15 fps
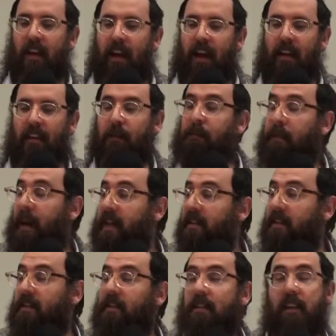And the
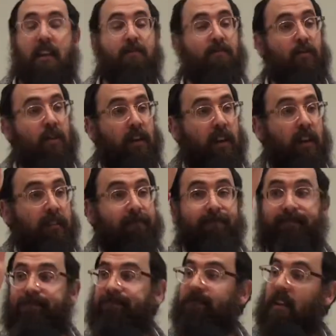peasants keep walking.
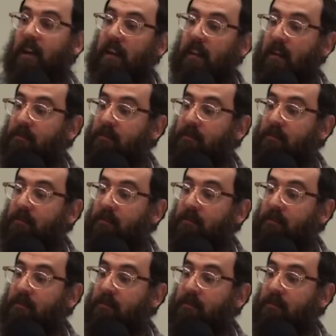They